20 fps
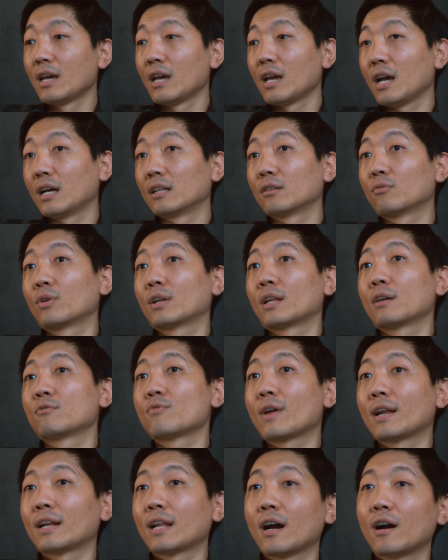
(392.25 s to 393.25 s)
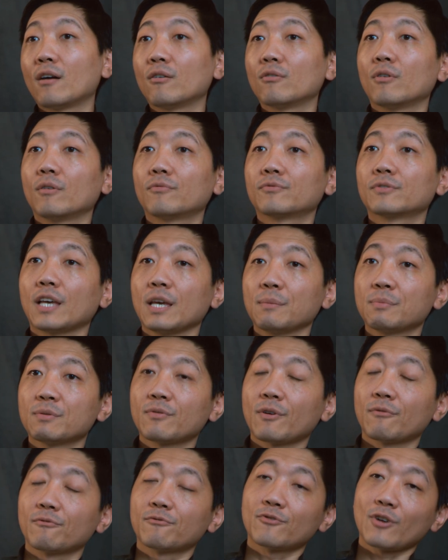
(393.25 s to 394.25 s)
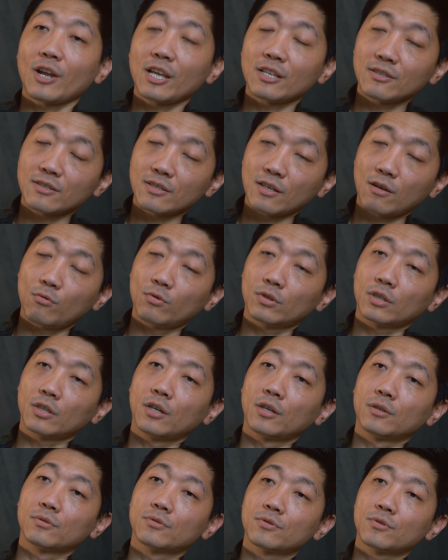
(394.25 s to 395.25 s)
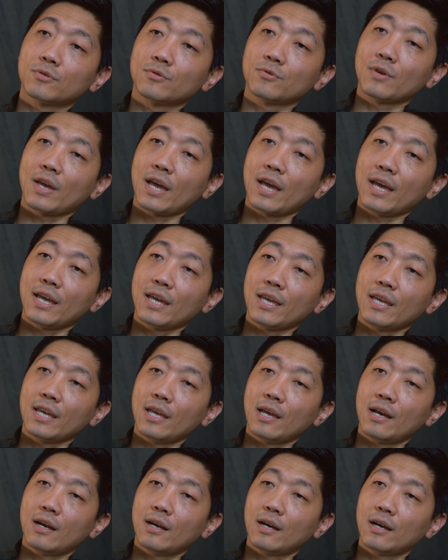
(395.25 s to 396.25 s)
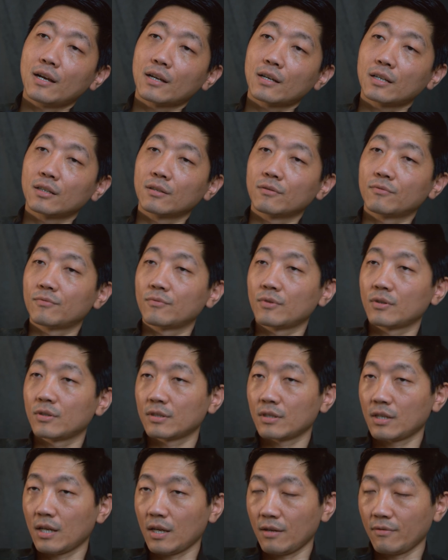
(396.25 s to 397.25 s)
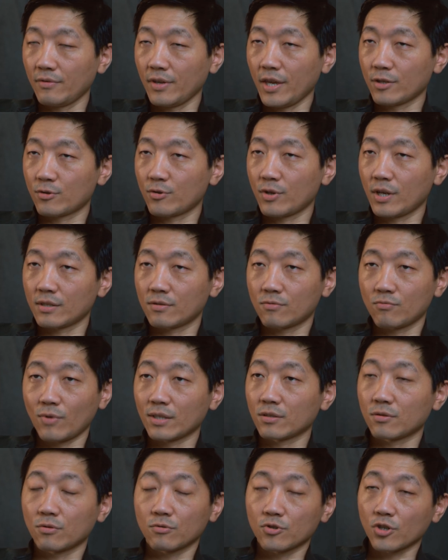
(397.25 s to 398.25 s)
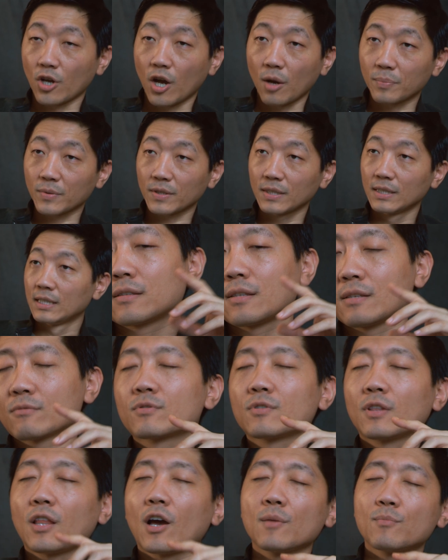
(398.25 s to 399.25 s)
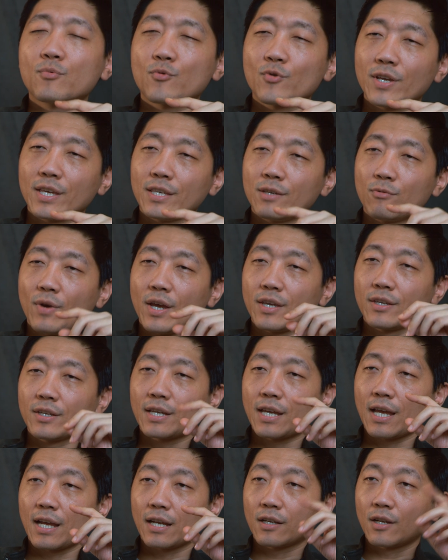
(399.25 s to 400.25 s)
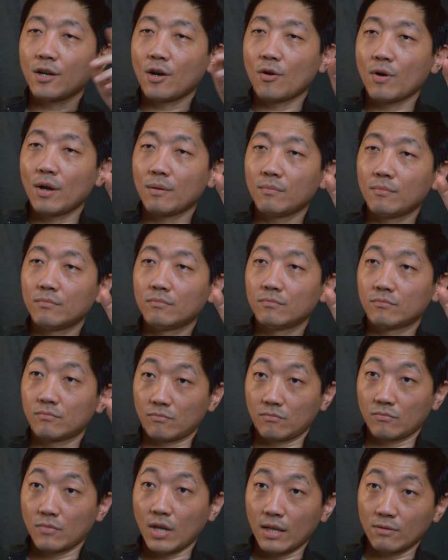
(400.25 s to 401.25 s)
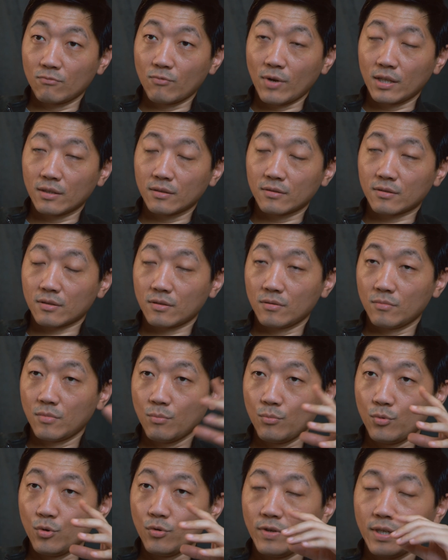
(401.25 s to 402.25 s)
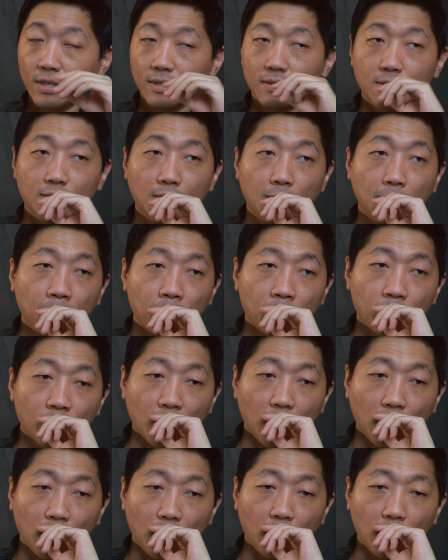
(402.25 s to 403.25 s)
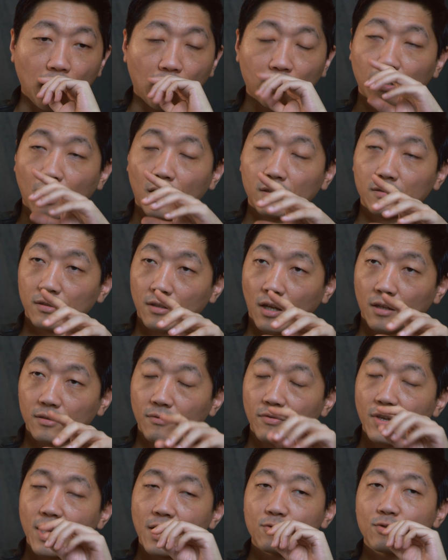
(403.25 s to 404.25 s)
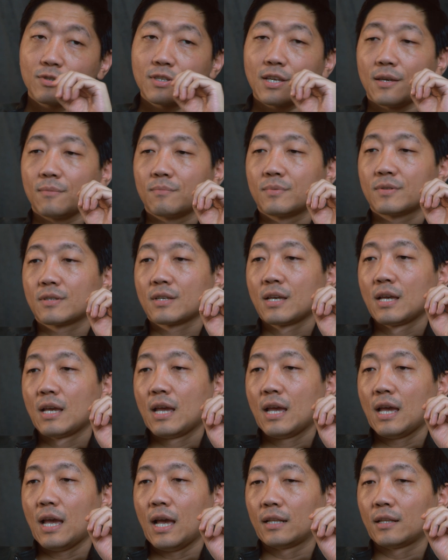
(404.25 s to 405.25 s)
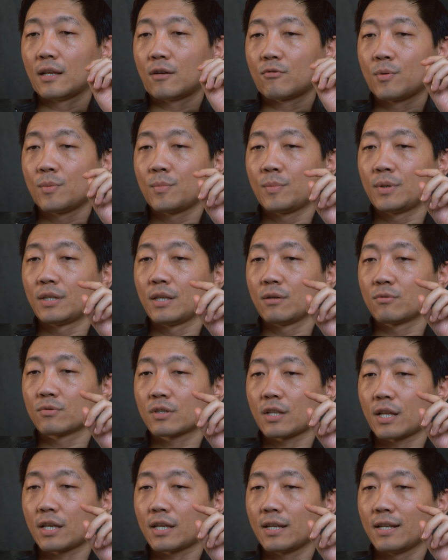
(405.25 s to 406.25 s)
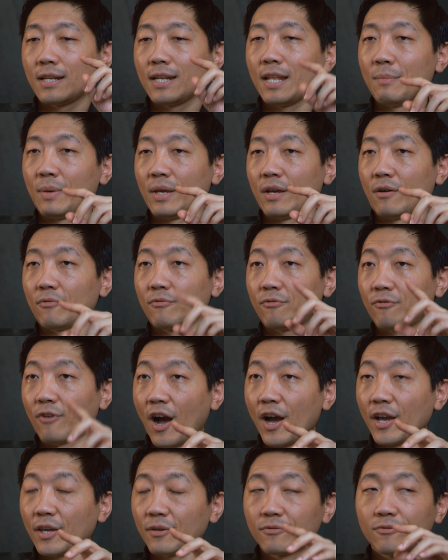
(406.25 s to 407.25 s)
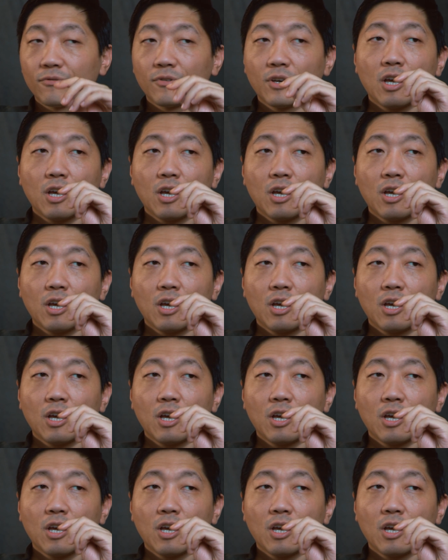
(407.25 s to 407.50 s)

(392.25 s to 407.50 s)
And then when I ran out of tapes from friends, I would go to a kind of VHS rental shop. There was a library where you can go and rent movies on the VHS tapes. And I remember there was like a limit of 5.